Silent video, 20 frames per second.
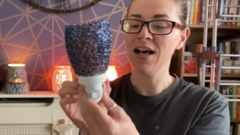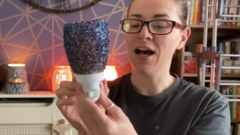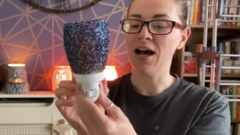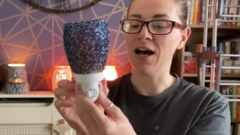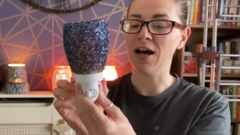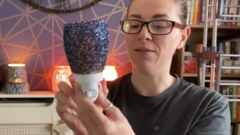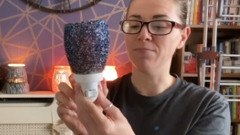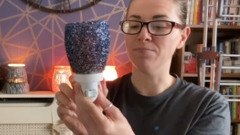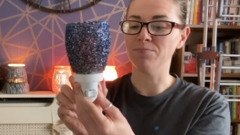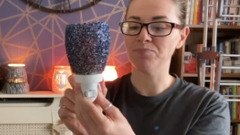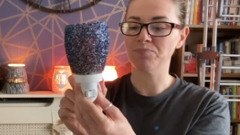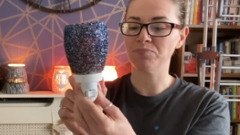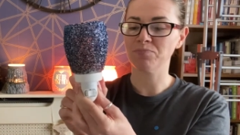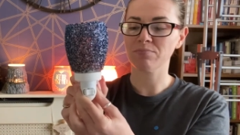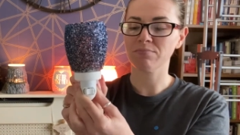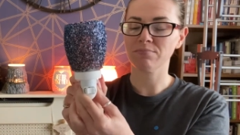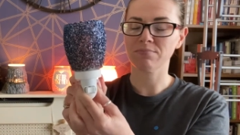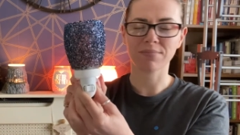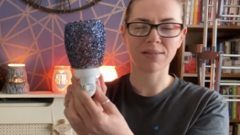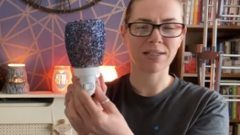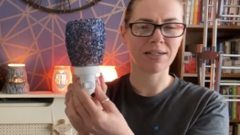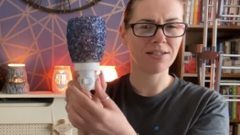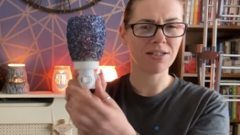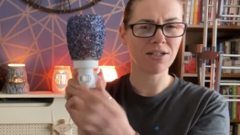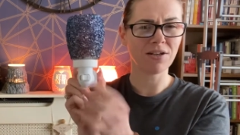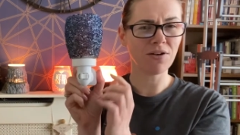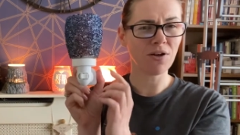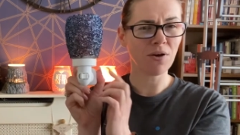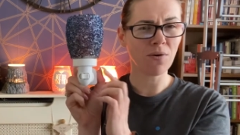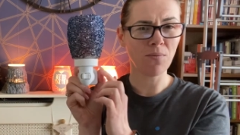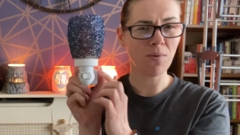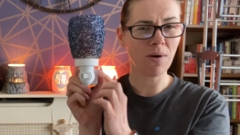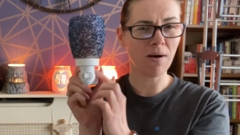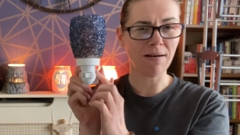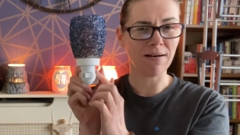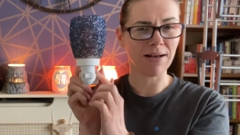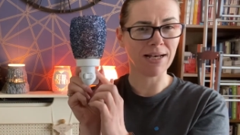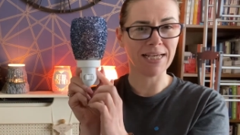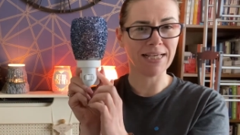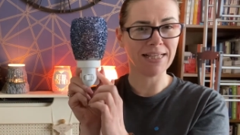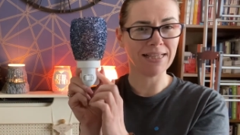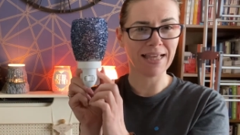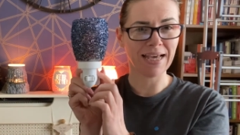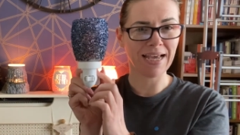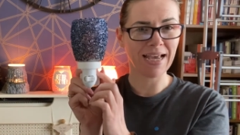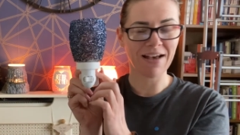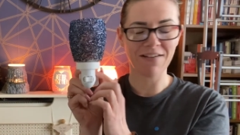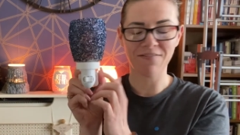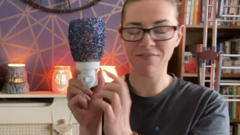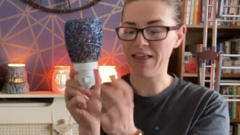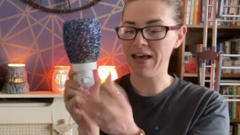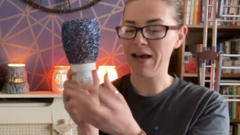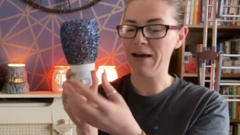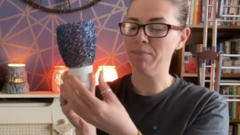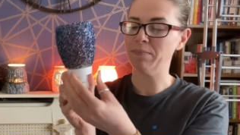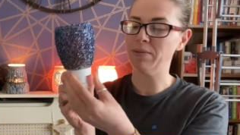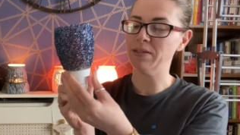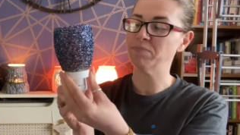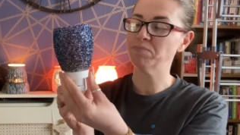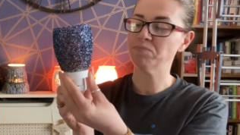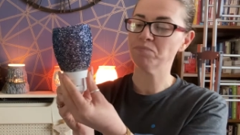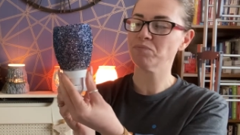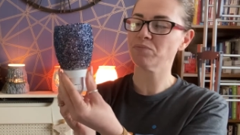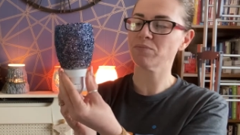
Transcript: I don't know why they have that, but